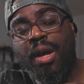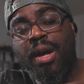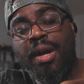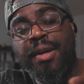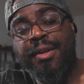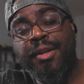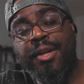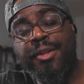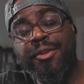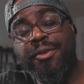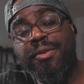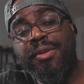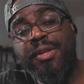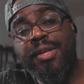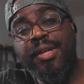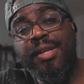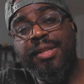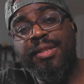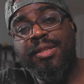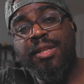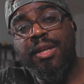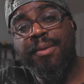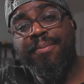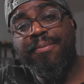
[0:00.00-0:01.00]
Another
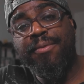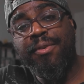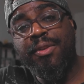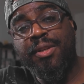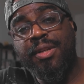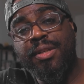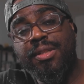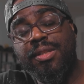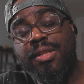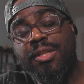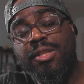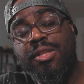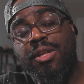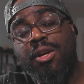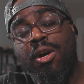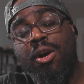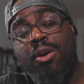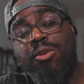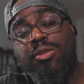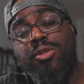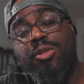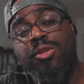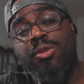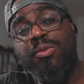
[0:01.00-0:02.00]
key tip for this is to
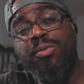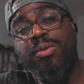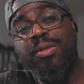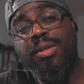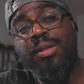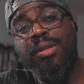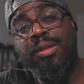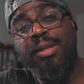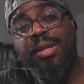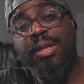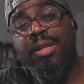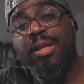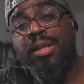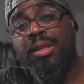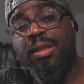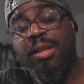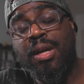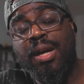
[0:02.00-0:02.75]
also use leading